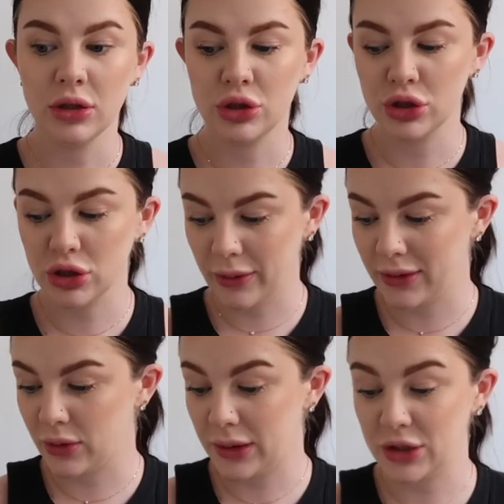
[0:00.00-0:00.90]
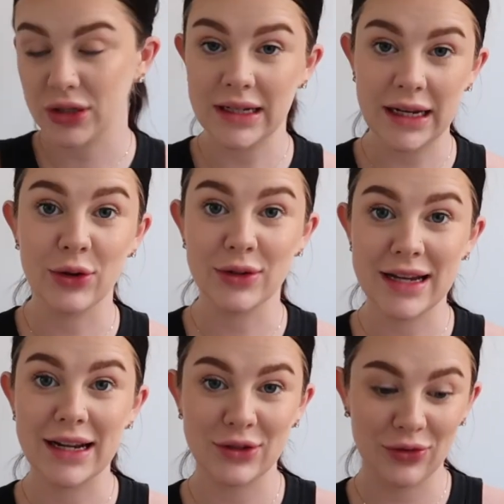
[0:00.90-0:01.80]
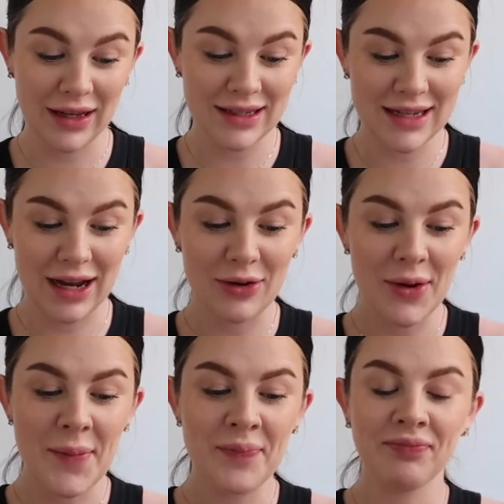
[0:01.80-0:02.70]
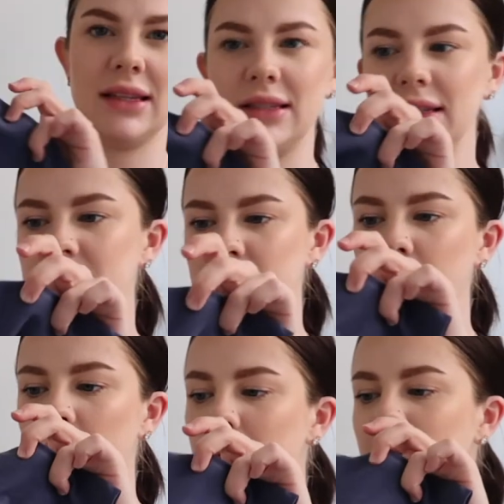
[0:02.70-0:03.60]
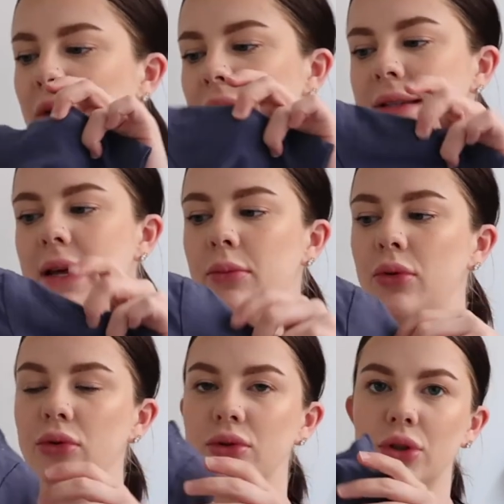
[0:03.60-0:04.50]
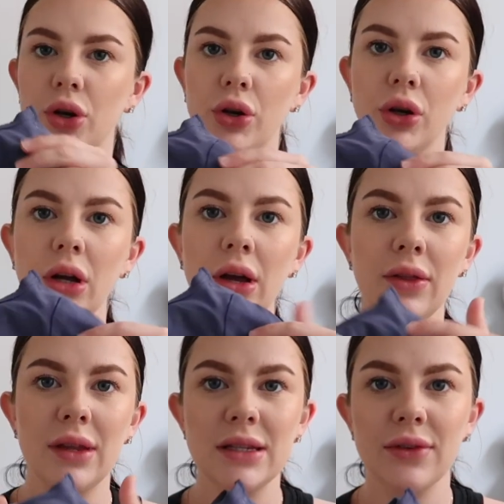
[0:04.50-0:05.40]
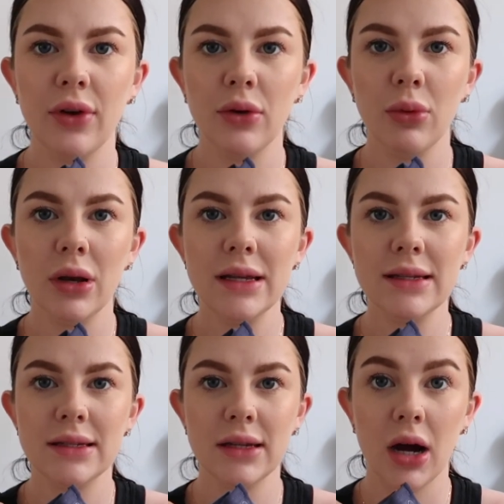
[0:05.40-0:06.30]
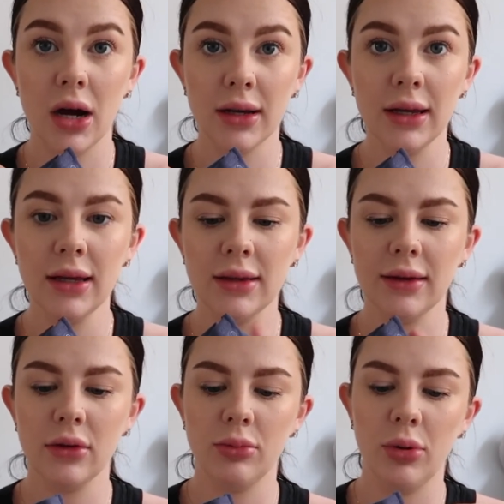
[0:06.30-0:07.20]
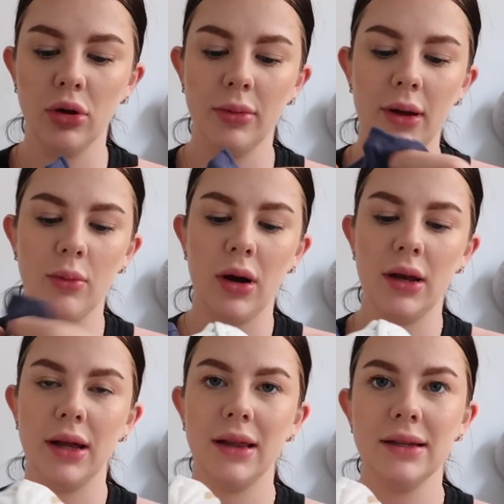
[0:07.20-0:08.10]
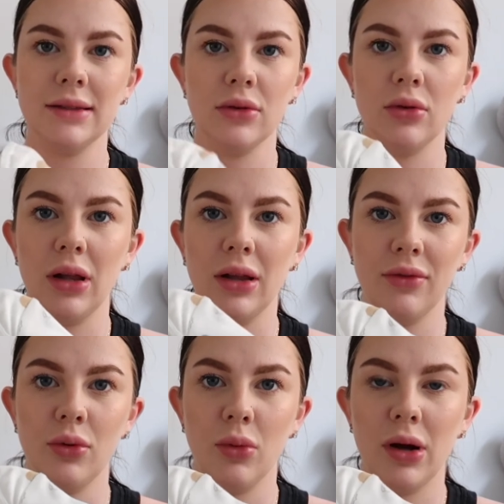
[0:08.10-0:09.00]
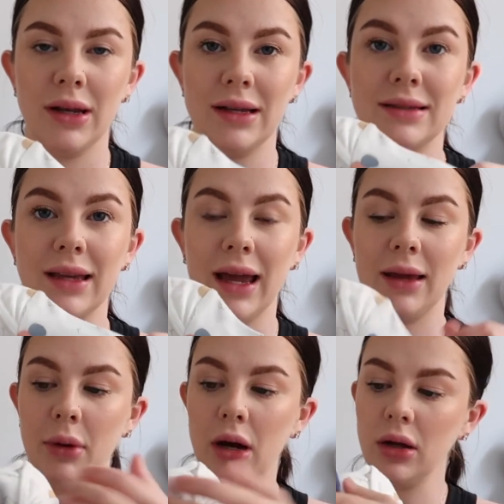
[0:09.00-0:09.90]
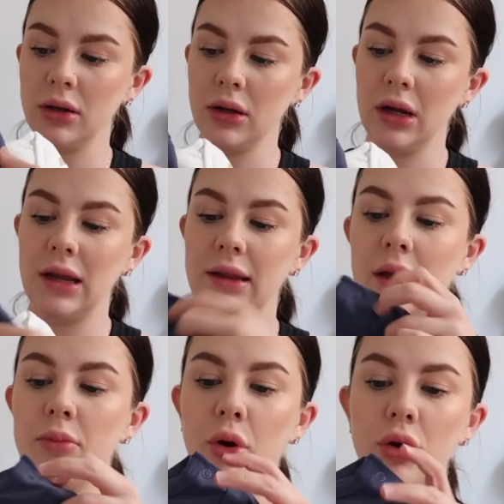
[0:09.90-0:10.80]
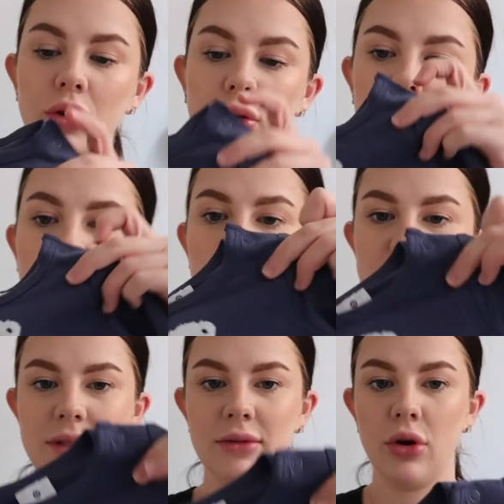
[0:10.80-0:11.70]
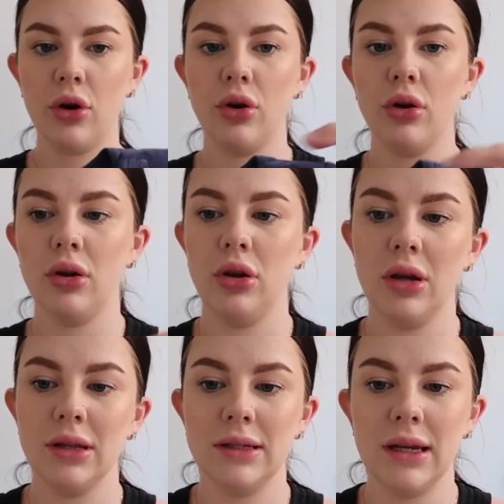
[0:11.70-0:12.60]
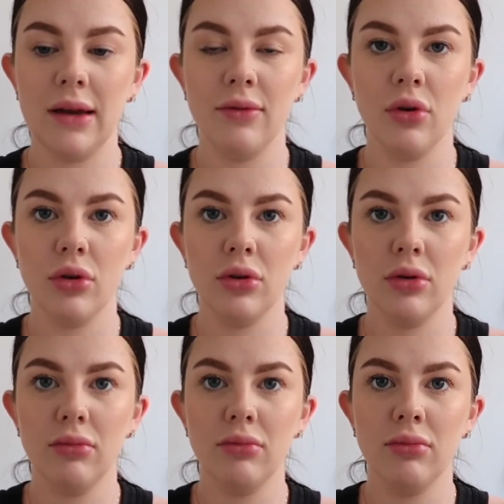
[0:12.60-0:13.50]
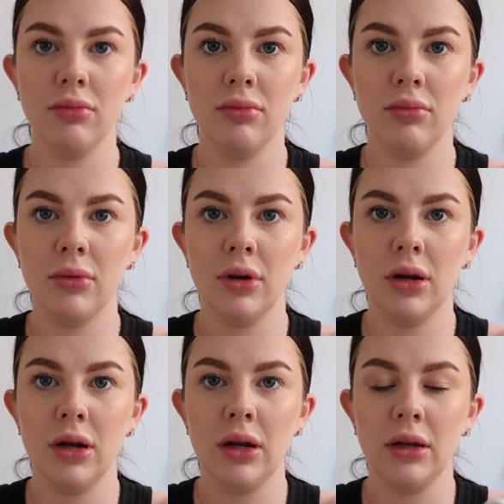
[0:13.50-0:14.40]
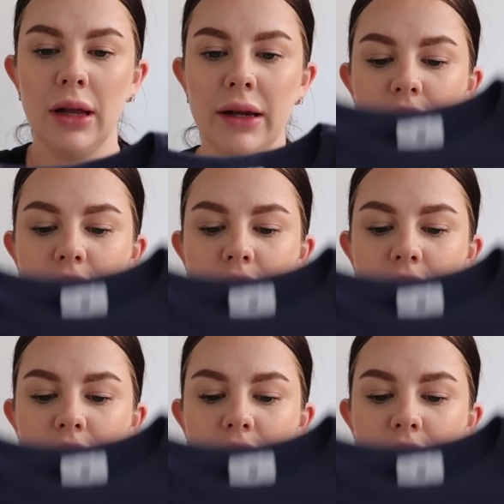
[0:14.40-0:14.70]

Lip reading: Just going through and actually taking all the tags off things now. This is a better example. So this front one is Target, the little polar bear one, and this little elephant one is Kmart. They're both a 40, and you can see I've got them like